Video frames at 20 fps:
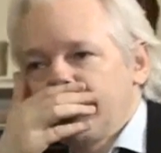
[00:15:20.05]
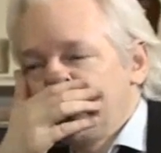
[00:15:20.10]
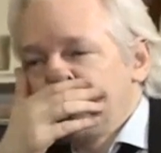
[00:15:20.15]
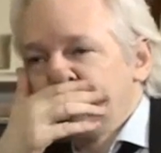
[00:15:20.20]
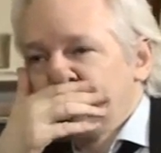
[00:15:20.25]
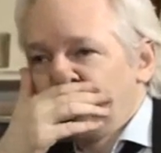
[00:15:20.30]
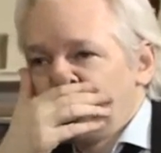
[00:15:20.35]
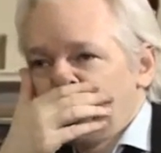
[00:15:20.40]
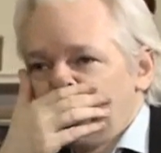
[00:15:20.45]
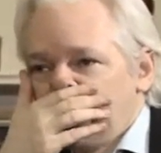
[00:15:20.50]

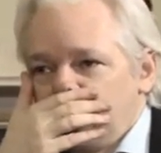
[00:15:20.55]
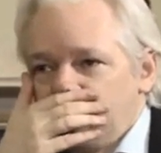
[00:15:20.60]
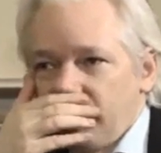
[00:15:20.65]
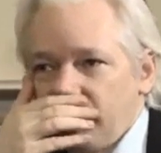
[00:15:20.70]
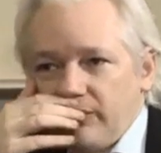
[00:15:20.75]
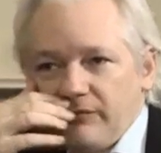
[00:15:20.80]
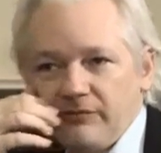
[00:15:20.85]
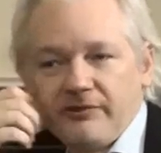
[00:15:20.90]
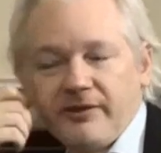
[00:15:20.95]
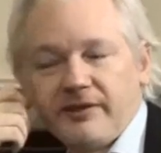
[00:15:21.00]

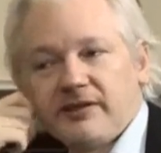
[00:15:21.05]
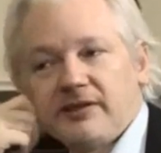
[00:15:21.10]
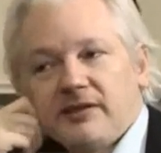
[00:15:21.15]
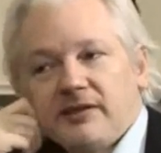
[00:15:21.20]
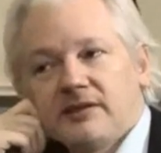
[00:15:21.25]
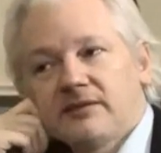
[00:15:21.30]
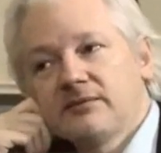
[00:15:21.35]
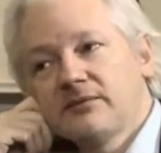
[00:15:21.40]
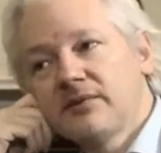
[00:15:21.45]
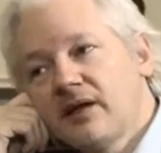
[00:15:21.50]
we've got
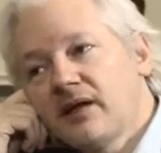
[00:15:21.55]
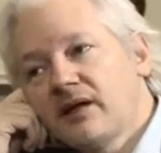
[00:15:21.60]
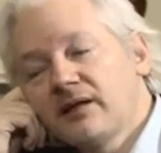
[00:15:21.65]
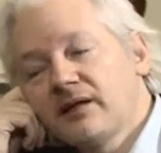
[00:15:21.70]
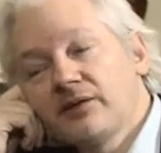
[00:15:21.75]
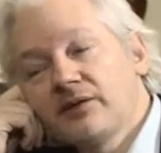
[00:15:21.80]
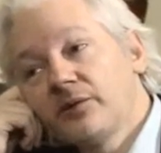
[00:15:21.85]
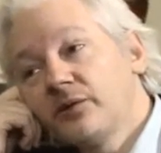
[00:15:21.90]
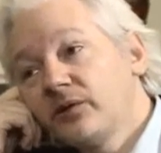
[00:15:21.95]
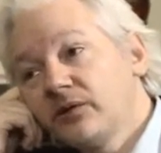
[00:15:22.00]
Feta
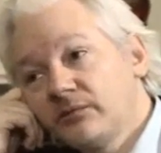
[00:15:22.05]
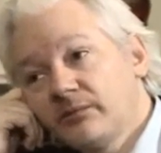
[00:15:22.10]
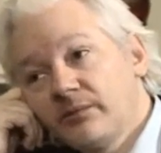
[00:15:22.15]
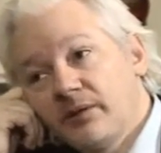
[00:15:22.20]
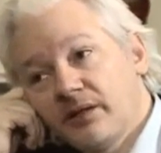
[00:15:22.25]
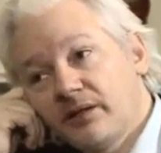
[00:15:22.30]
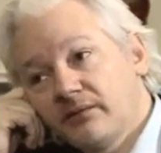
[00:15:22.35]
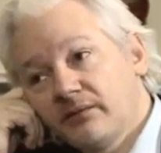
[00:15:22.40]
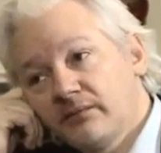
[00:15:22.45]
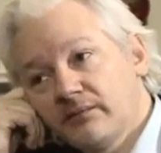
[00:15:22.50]

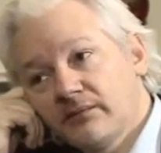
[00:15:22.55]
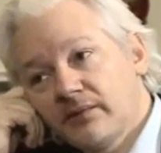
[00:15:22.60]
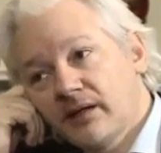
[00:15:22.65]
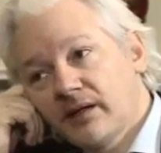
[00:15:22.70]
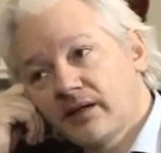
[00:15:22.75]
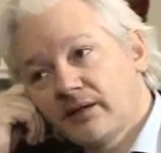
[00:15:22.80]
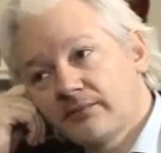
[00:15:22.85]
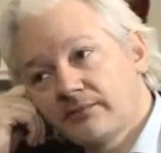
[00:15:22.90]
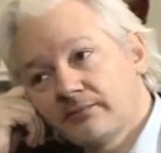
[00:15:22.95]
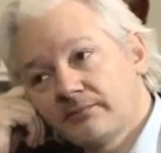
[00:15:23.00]
Gulen being
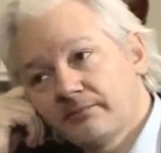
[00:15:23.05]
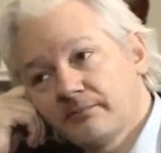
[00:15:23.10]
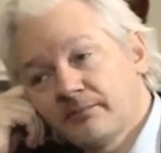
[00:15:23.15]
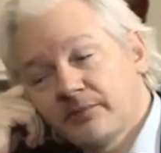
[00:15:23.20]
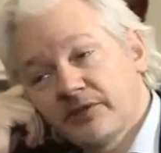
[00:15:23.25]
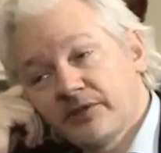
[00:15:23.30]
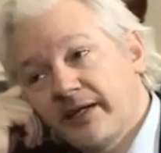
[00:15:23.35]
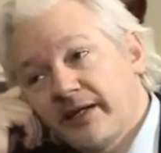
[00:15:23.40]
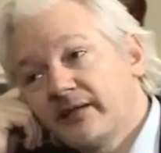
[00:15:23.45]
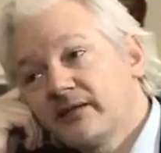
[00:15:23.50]

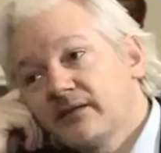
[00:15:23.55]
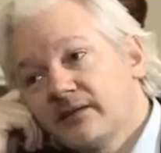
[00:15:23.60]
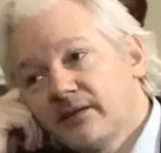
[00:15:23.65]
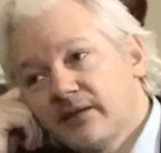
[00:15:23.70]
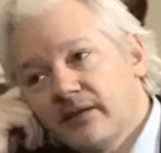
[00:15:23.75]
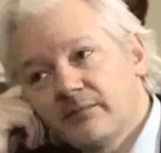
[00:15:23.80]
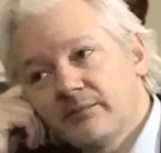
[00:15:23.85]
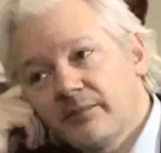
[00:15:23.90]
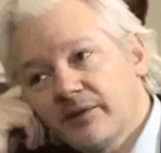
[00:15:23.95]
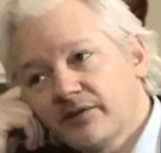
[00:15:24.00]

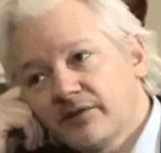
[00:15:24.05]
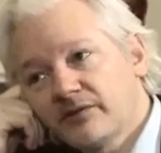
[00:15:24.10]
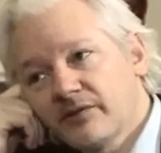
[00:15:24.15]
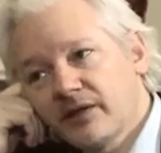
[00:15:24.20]
protected in